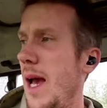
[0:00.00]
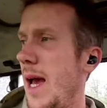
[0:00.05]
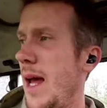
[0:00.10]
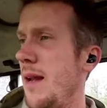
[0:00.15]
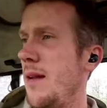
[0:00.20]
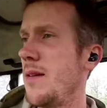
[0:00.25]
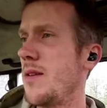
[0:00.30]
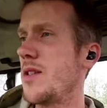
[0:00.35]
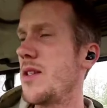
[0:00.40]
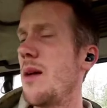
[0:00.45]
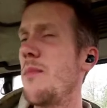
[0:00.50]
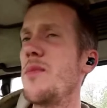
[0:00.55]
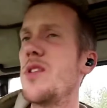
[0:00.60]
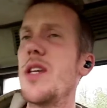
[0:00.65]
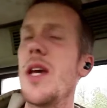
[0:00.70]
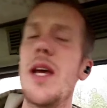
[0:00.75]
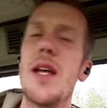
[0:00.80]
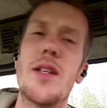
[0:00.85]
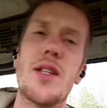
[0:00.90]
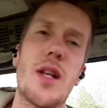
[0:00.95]
And some
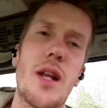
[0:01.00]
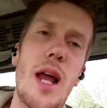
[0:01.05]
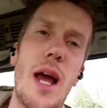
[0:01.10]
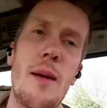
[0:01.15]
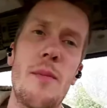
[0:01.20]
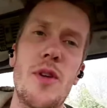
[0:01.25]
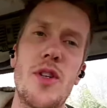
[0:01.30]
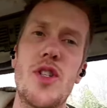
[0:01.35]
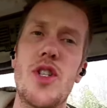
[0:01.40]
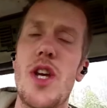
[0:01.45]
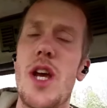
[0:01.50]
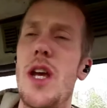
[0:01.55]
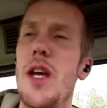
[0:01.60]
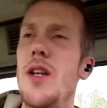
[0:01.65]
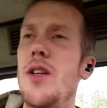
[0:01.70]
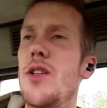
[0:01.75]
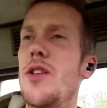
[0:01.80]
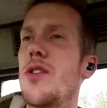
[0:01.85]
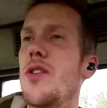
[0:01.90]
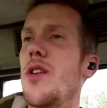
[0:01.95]
say it's climate
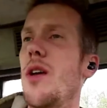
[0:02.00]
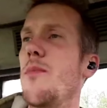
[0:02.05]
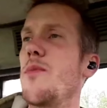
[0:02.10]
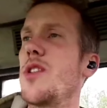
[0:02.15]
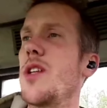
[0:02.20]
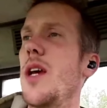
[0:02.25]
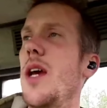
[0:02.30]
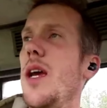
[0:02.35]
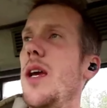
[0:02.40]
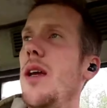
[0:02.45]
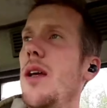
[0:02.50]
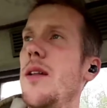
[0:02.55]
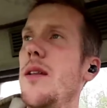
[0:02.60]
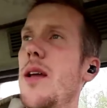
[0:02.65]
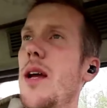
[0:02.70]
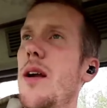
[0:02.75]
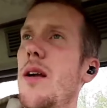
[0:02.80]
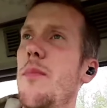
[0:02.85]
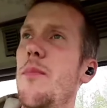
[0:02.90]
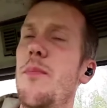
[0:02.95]
change, some say
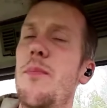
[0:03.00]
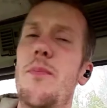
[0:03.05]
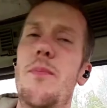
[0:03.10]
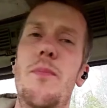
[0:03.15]
there are